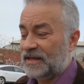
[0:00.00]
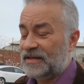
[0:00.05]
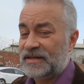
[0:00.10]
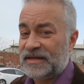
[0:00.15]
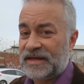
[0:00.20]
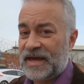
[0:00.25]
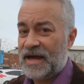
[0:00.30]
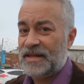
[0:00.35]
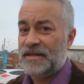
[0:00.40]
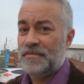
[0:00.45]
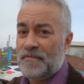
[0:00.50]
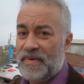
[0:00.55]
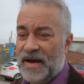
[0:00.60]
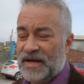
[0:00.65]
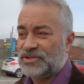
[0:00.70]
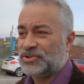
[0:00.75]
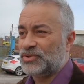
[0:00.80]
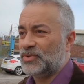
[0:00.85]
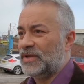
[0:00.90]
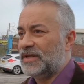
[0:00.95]
and a cannon
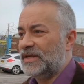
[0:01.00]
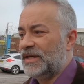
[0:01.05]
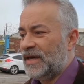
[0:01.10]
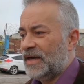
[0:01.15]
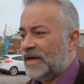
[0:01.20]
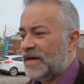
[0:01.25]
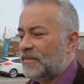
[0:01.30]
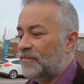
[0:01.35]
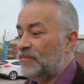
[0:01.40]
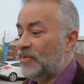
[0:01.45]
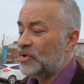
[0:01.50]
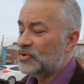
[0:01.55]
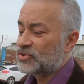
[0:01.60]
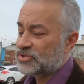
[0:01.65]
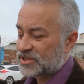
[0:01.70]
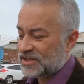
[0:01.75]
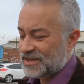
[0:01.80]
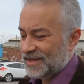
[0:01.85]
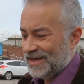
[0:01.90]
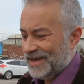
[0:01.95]
battery.
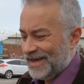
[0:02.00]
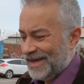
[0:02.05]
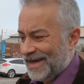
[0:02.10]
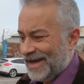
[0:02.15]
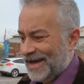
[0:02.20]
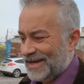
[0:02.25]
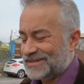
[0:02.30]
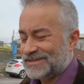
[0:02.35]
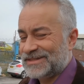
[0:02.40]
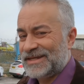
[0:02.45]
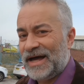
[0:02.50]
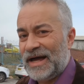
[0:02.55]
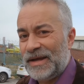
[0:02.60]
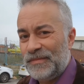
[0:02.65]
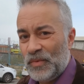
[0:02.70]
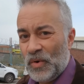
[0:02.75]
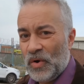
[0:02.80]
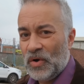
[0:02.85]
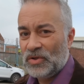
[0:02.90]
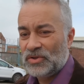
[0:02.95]
But as
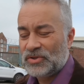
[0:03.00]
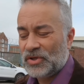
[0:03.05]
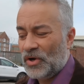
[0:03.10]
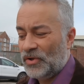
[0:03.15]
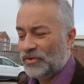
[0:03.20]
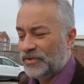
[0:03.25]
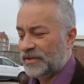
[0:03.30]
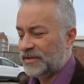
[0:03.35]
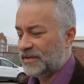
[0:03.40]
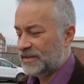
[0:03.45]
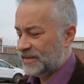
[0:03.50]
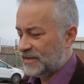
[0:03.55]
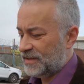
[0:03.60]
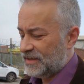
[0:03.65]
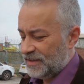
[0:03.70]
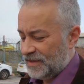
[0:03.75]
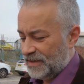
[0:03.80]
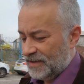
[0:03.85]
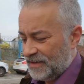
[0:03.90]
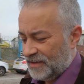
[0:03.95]
time rolled on,
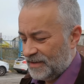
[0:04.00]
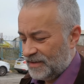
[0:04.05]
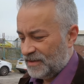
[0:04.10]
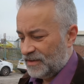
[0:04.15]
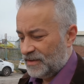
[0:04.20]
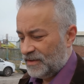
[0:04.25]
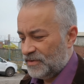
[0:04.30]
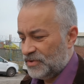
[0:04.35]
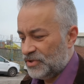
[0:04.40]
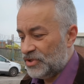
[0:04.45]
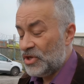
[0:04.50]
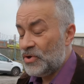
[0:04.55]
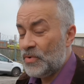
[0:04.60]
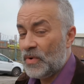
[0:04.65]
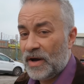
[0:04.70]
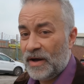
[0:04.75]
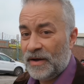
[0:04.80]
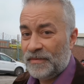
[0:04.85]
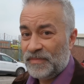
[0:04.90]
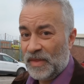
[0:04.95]

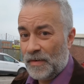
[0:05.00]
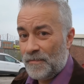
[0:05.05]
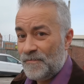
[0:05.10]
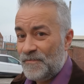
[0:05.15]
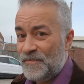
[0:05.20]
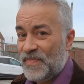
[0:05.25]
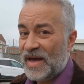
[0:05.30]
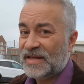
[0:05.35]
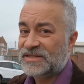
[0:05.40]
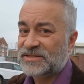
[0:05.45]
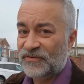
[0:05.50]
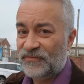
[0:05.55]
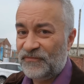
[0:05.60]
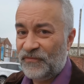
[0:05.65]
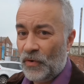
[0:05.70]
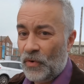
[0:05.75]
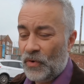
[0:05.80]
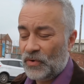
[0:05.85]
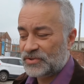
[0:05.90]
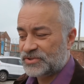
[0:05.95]
newer and better
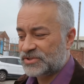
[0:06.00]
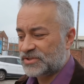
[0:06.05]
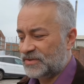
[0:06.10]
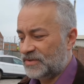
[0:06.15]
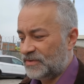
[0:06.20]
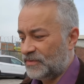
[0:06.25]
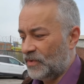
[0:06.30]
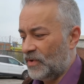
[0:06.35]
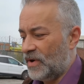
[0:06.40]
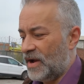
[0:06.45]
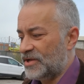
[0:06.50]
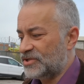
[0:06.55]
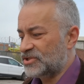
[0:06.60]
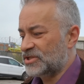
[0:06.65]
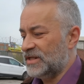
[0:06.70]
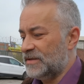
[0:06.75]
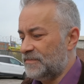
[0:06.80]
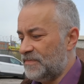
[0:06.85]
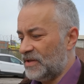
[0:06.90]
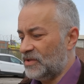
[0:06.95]
forts were
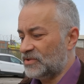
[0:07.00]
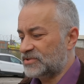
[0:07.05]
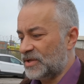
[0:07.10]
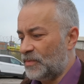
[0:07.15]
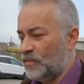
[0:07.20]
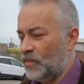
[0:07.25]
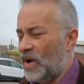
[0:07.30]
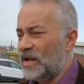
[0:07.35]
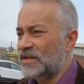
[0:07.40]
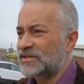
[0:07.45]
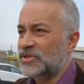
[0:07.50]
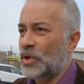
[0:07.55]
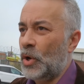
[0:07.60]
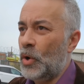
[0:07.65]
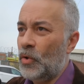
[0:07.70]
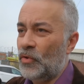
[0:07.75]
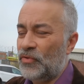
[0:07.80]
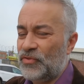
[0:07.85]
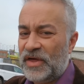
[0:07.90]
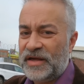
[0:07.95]
actually built. And whilst the
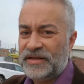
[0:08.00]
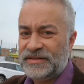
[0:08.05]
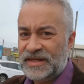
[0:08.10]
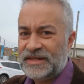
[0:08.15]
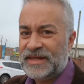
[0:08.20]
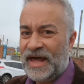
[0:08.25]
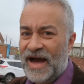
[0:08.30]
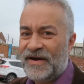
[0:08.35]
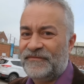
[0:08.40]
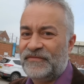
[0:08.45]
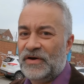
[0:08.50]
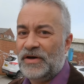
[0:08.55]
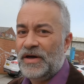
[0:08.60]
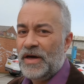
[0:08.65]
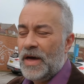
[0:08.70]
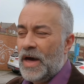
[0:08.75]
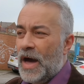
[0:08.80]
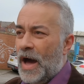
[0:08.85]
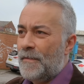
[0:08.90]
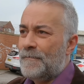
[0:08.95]
whole thing did have a,
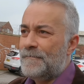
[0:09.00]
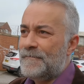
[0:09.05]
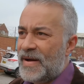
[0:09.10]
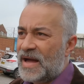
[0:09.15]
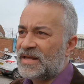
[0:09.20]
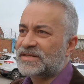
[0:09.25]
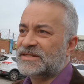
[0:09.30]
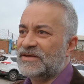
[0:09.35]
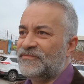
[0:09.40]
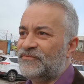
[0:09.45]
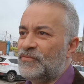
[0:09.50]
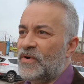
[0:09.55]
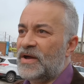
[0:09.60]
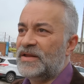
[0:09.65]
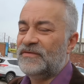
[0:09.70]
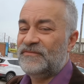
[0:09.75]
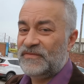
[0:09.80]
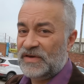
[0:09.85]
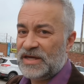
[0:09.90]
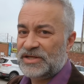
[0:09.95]
a, massive
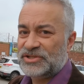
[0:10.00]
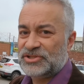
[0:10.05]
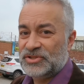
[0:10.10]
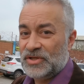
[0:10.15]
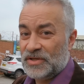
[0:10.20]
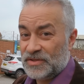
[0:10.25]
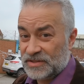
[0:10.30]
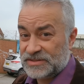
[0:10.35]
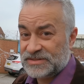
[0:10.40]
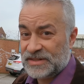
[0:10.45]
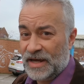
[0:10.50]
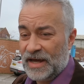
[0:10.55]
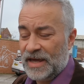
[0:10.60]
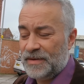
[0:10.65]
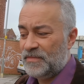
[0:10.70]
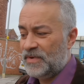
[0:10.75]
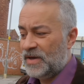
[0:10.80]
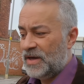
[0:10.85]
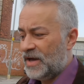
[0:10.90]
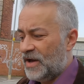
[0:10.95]
renovation at the
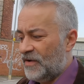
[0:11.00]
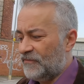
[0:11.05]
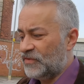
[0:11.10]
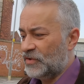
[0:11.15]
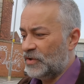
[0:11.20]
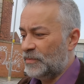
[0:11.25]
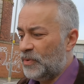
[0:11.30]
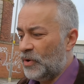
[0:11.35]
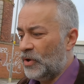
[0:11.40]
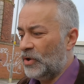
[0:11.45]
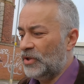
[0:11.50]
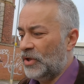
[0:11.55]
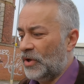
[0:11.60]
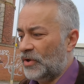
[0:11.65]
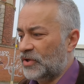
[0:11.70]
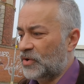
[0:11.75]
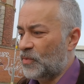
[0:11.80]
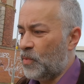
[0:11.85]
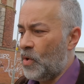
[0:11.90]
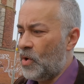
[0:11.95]
time of the
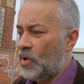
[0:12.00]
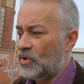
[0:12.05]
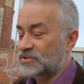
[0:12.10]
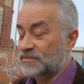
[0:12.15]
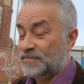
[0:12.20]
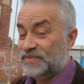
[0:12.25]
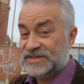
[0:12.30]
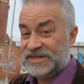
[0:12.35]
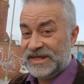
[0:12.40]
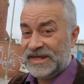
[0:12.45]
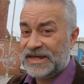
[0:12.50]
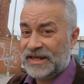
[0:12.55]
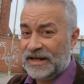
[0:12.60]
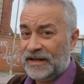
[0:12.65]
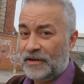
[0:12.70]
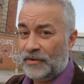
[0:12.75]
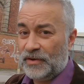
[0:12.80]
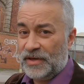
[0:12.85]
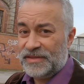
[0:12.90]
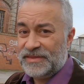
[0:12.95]
Napoleonic Wars, and
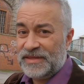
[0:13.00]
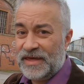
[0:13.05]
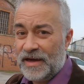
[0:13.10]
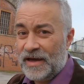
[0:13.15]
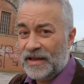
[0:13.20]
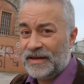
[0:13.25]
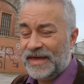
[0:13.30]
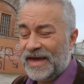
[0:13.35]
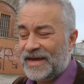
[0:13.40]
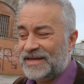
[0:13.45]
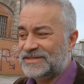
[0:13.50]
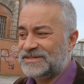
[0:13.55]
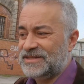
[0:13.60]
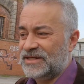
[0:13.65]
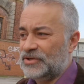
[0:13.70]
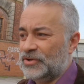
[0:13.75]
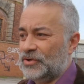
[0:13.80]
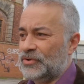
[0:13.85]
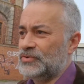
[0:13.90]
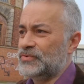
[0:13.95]
particularly in the early
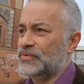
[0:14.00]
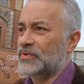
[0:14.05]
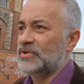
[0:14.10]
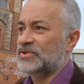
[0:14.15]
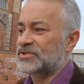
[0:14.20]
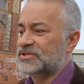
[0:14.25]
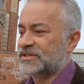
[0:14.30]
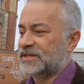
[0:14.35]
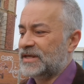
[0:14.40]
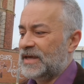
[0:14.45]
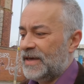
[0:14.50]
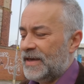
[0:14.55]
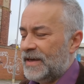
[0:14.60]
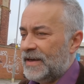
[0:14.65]
1800s,